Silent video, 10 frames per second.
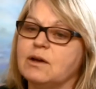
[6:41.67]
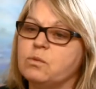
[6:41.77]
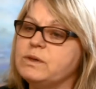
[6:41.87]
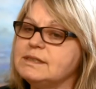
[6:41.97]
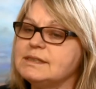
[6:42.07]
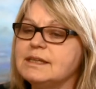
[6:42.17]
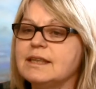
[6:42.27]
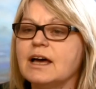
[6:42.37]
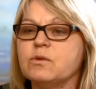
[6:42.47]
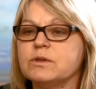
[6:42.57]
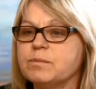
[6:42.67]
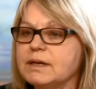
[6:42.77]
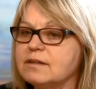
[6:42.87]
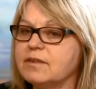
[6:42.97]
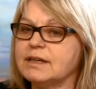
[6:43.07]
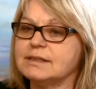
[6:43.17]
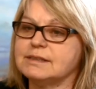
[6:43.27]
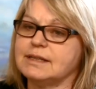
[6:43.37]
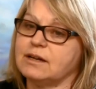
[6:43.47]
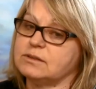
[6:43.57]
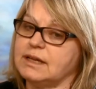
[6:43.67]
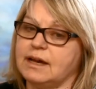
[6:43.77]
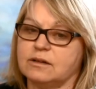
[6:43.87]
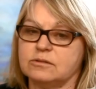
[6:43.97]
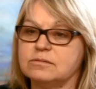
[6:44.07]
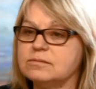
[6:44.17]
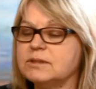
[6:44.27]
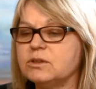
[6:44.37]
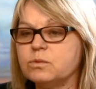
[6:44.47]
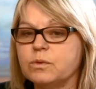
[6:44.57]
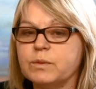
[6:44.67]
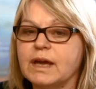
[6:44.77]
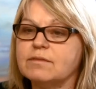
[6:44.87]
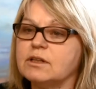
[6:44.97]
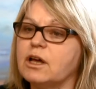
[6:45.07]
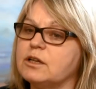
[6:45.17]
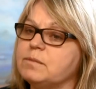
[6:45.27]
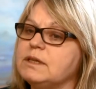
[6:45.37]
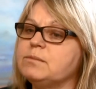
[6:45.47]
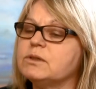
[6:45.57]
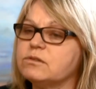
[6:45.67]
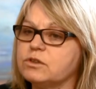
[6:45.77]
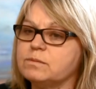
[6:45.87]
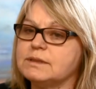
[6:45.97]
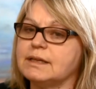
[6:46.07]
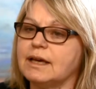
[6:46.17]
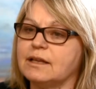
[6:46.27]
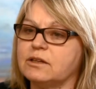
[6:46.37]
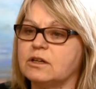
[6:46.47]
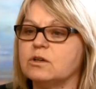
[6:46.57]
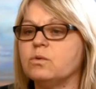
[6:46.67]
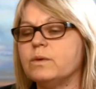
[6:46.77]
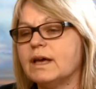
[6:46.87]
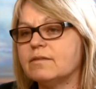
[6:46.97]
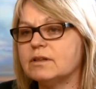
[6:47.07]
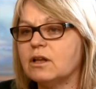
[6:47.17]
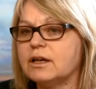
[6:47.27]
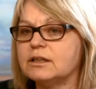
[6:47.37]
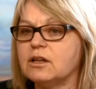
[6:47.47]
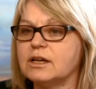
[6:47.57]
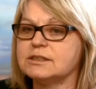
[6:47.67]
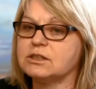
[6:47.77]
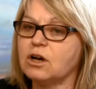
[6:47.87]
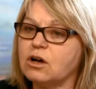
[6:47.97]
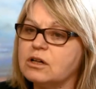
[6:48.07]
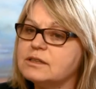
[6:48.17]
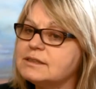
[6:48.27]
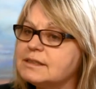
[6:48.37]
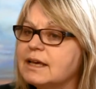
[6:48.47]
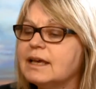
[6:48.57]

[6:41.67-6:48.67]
We see that with big events downtown, you know, when we have a lot of people grouped together, we have a lot of lost calls.